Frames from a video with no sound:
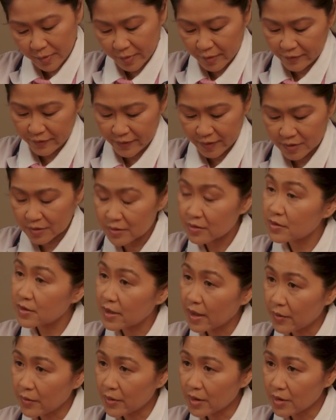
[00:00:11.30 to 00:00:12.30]
to rest and
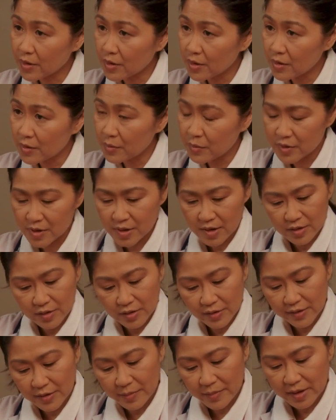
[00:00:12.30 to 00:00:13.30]
recover
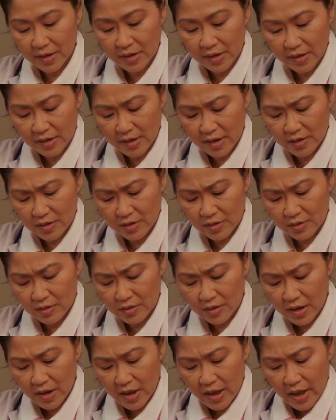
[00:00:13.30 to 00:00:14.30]
without the stress
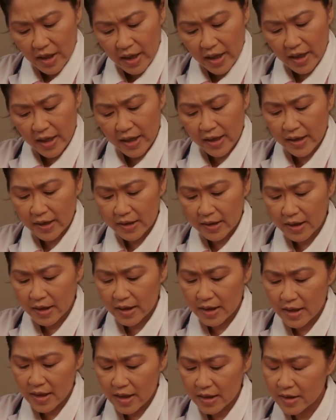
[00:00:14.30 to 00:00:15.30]
of work piling
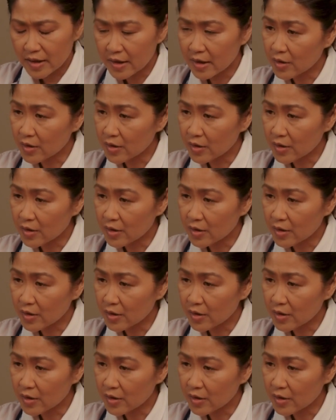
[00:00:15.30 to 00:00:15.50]
up.